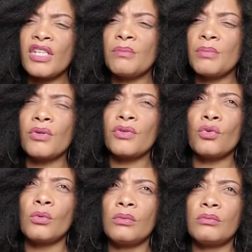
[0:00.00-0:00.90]
I'm a very
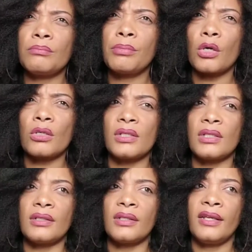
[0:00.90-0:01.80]
spiritual
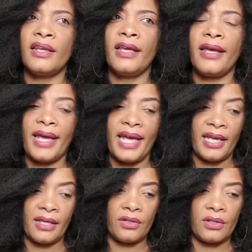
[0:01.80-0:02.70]
person,
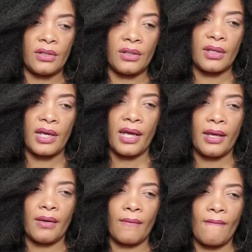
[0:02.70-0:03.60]
and
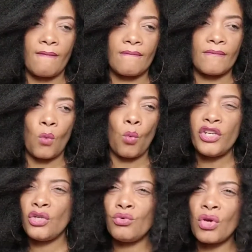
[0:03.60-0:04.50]

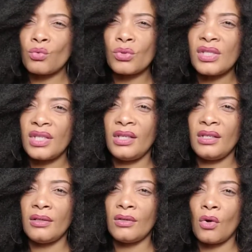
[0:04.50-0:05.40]
what you
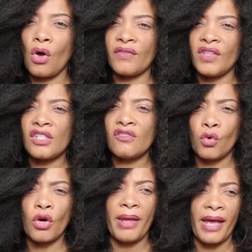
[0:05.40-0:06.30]
don't see
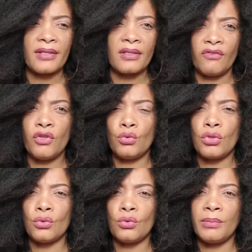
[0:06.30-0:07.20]
on this
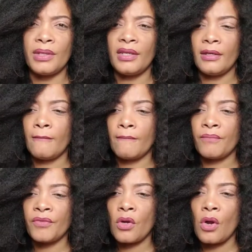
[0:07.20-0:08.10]
format of YouTube
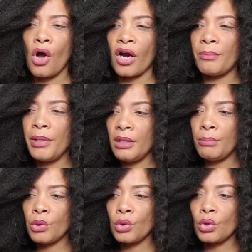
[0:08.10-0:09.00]

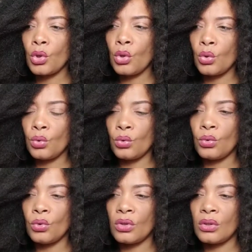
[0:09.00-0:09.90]
are
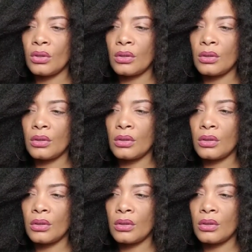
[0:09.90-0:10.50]
people who